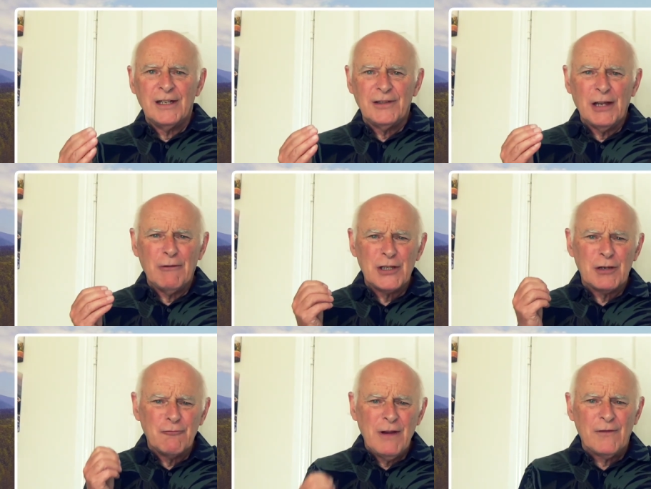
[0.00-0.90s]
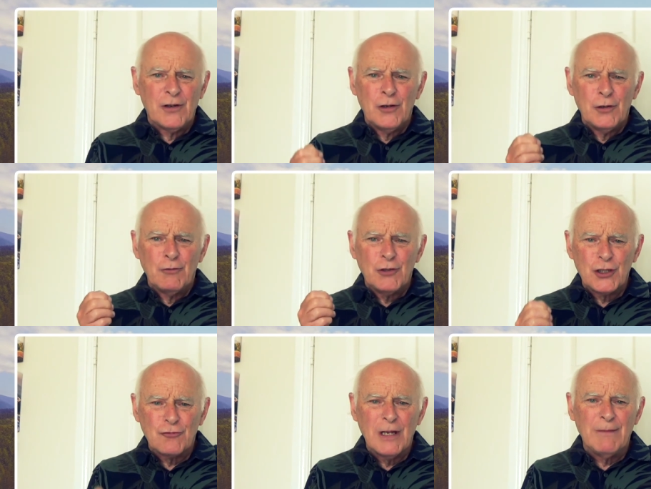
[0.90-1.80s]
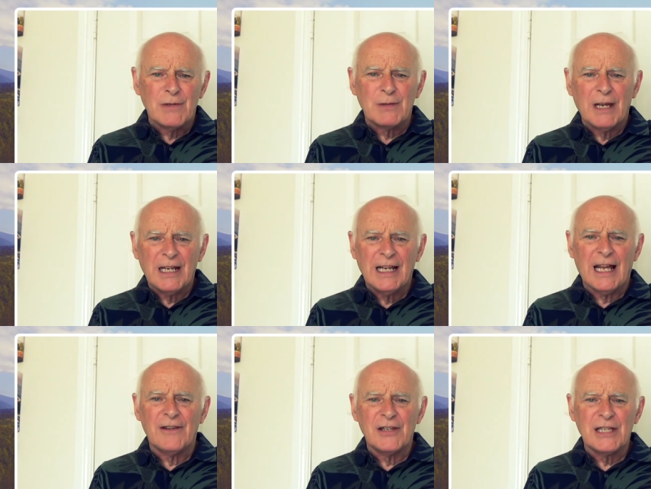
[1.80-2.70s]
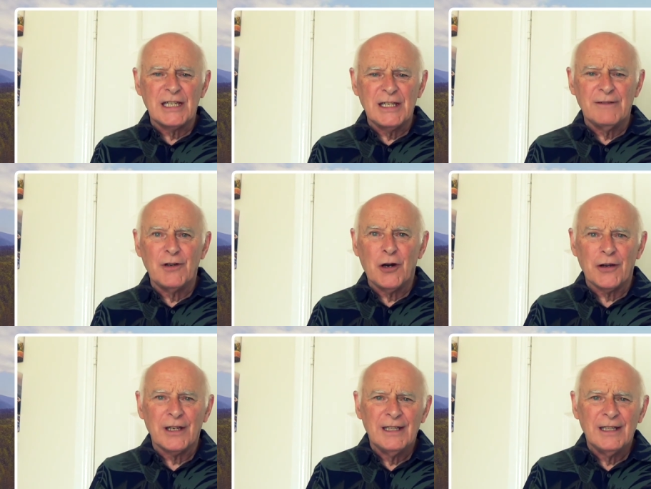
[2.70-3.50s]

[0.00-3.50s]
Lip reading: There is a river whose streams make glad the city of God.